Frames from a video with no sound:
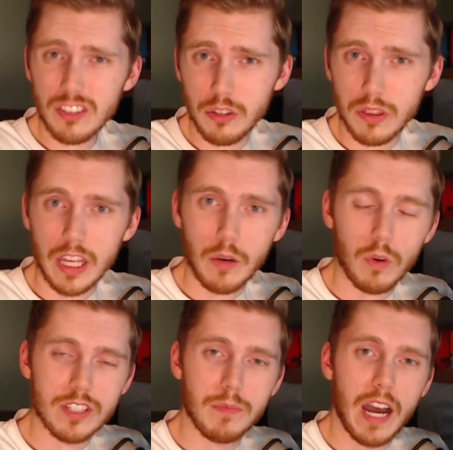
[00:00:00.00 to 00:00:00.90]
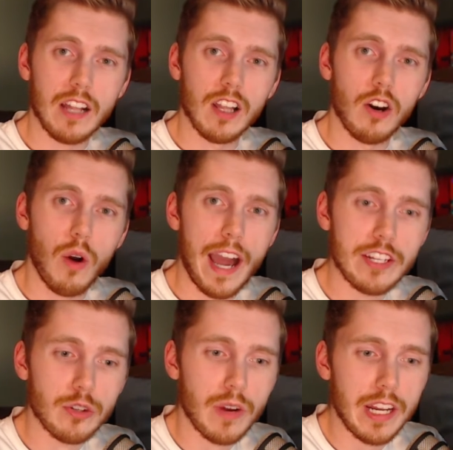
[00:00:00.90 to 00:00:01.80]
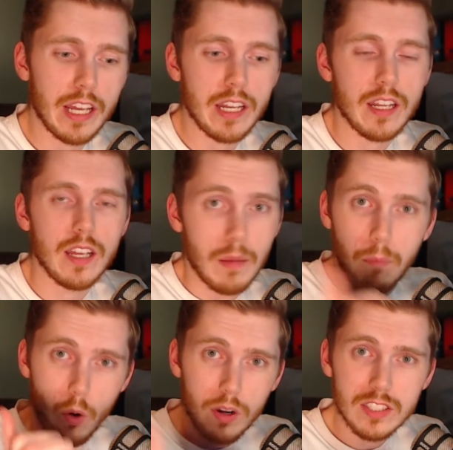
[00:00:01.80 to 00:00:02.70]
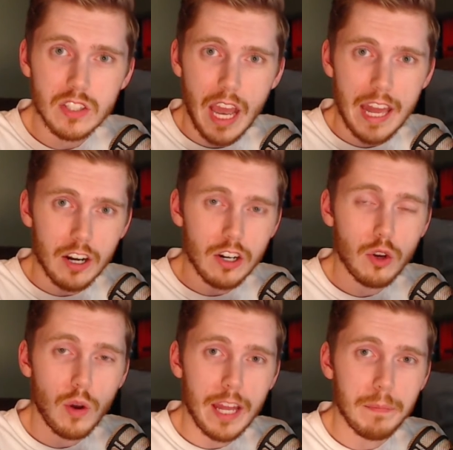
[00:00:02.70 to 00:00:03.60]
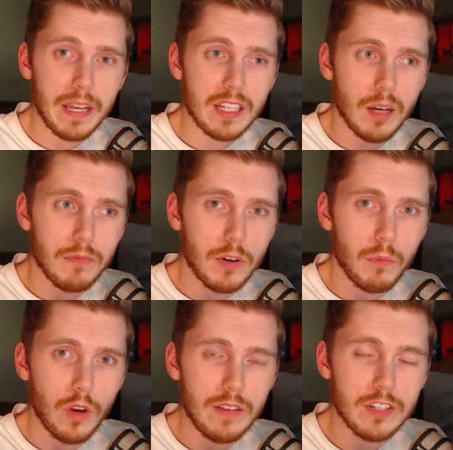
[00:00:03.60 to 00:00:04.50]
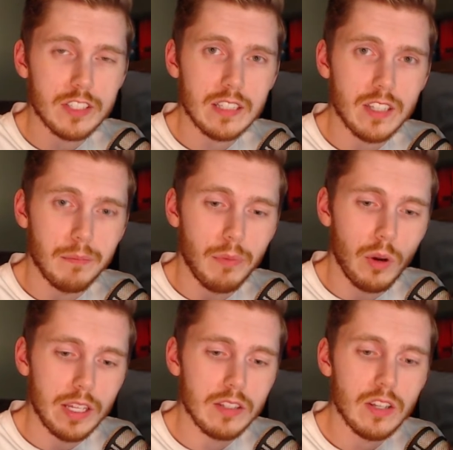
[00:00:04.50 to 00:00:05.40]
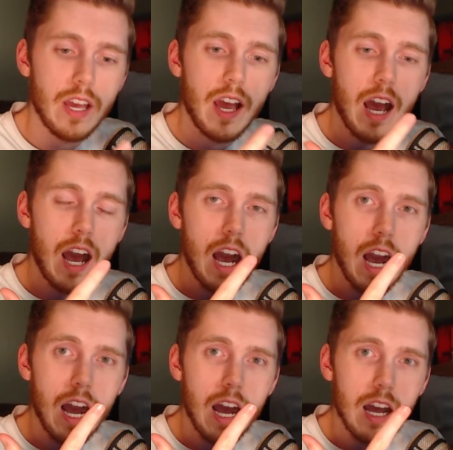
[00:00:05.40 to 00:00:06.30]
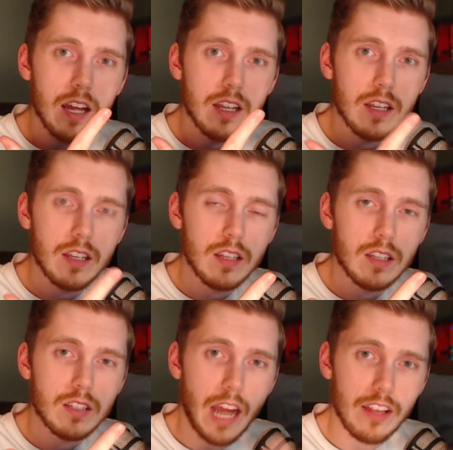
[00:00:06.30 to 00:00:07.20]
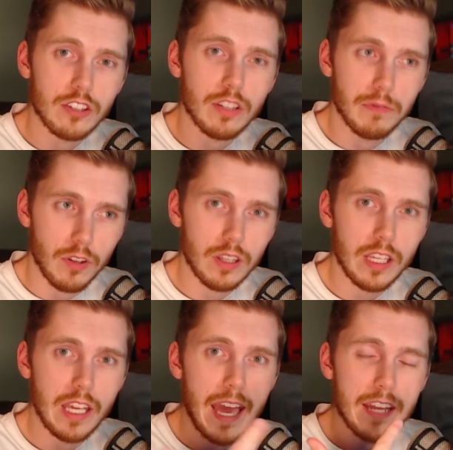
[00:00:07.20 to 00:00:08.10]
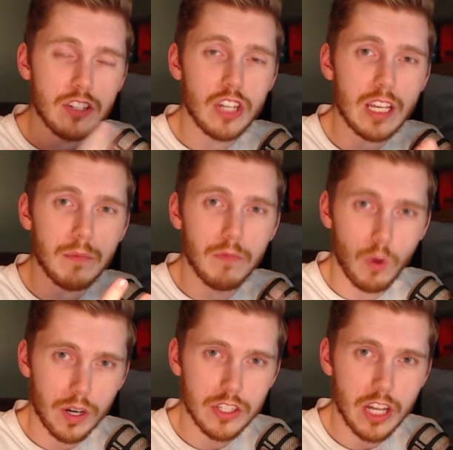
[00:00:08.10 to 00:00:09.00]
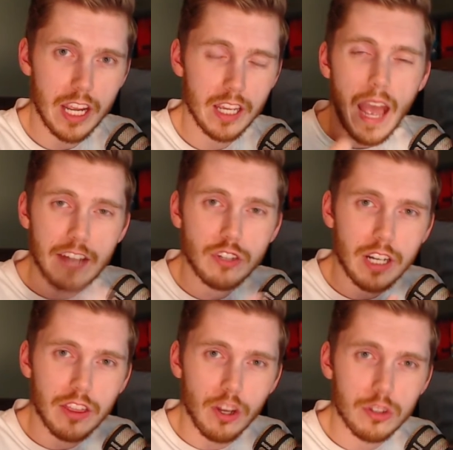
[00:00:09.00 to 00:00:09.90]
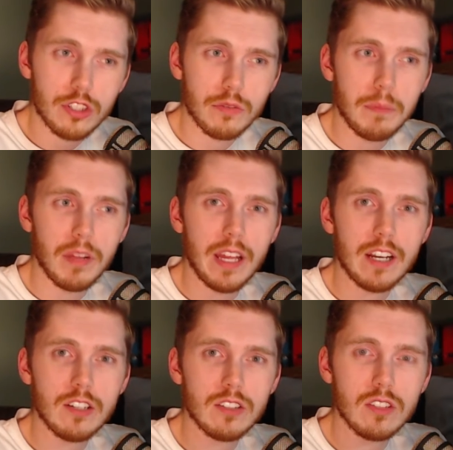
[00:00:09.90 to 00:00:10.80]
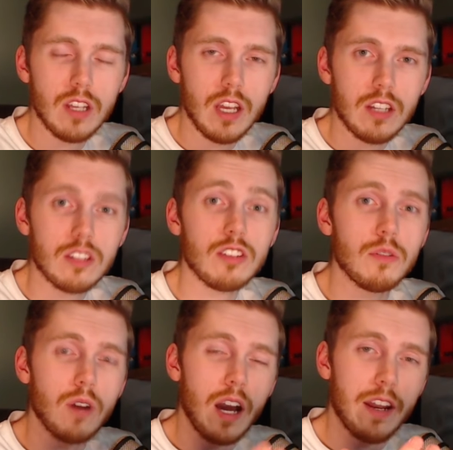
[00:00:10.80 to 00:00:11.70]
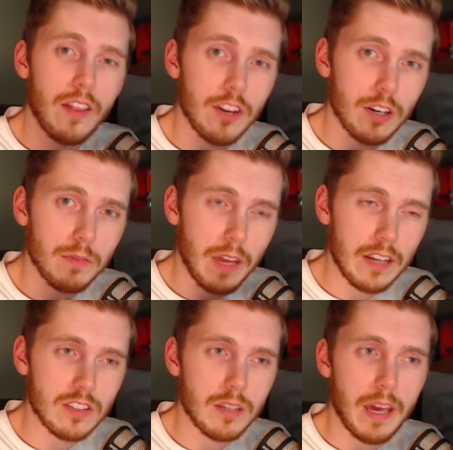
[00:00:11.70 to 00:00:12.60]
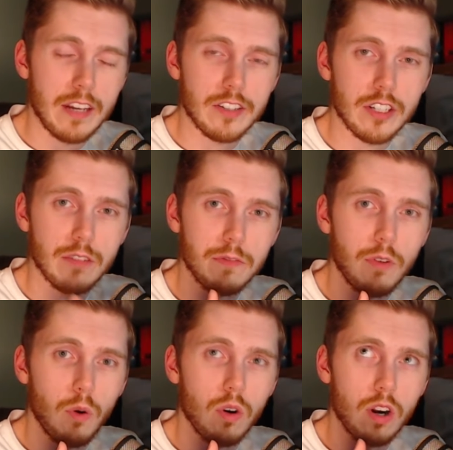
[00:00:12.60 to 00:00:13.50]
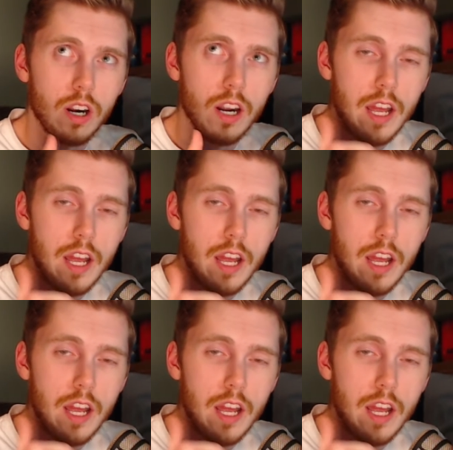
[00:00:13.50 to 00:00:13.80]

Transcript: do think was a buy low. I traded Moritz Seider, who I had picked up from waivers at some point, Tyler Toffoli, and Jacob Voracek. I traded those 3 players to another fantasy manager for